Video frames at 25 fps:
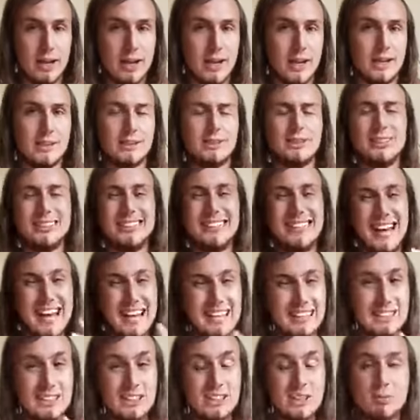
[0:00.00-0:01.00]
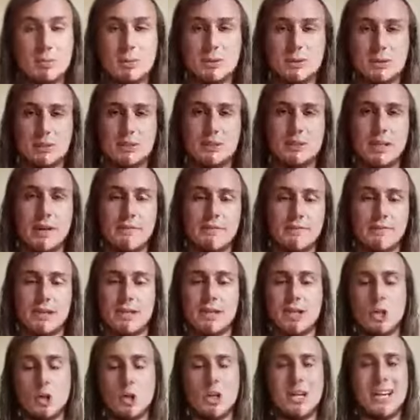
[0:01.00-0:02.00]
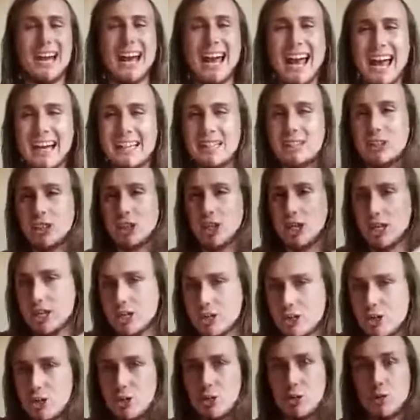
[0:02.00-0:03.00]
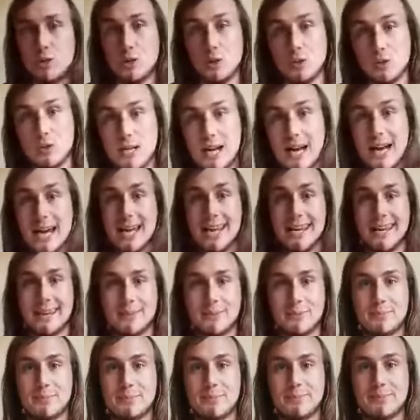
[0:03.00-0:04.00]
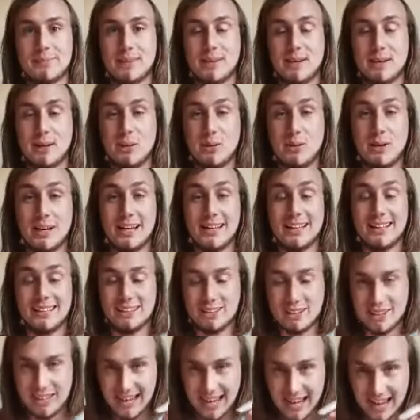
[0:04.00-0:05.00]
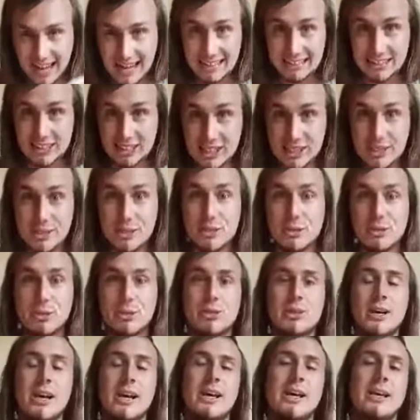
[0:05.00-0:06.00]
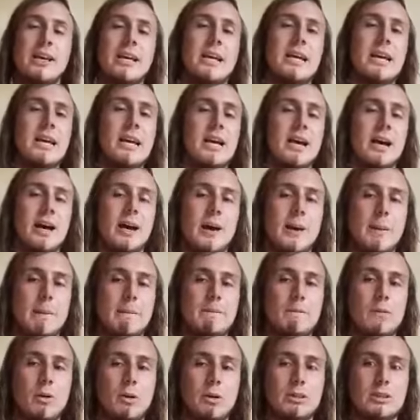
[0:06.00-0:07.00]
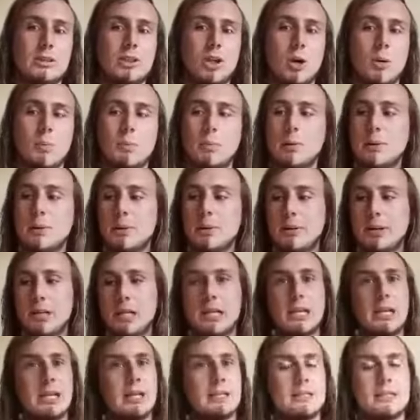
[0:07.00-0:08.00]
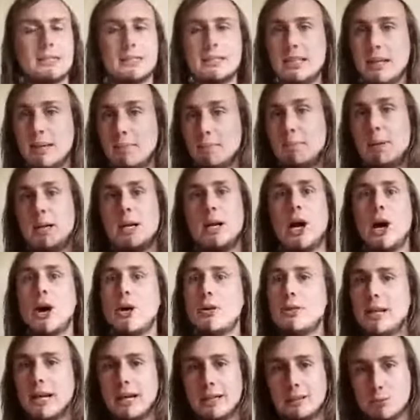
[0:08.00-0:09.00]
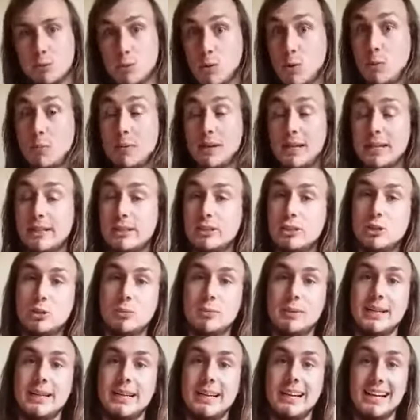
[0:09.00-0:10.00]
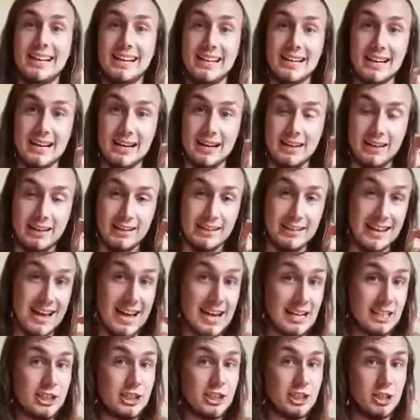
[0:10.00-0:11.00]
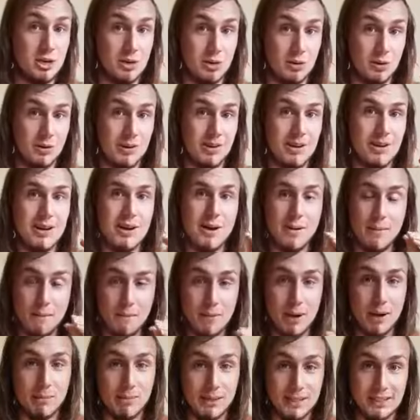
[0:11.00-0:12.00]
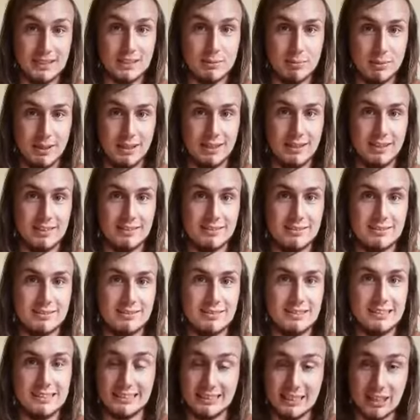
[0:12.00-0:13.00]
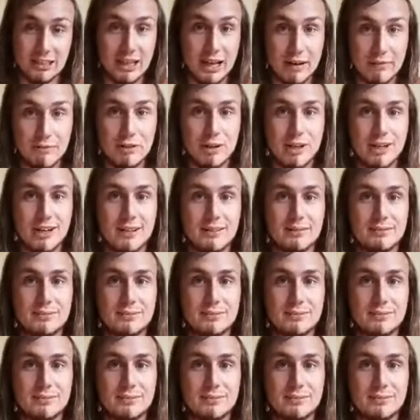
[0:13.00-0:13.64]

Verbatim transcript: into tangible stuff that you can actually do today. Okay, that you can actually do today. Um, for example, the step below that will be to be a national public speaker in South Africa.